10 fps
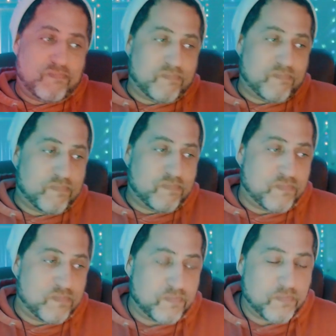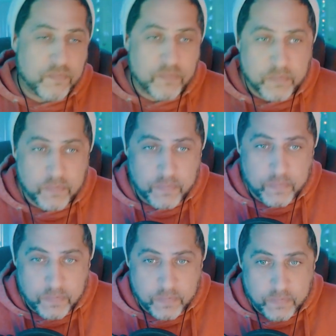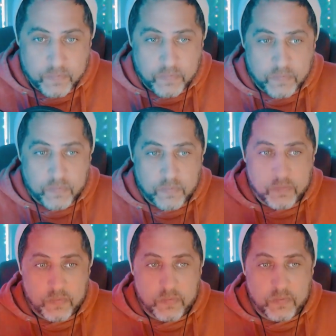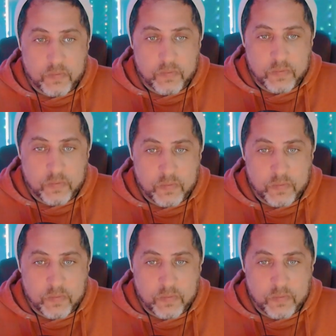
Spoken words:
[no speech]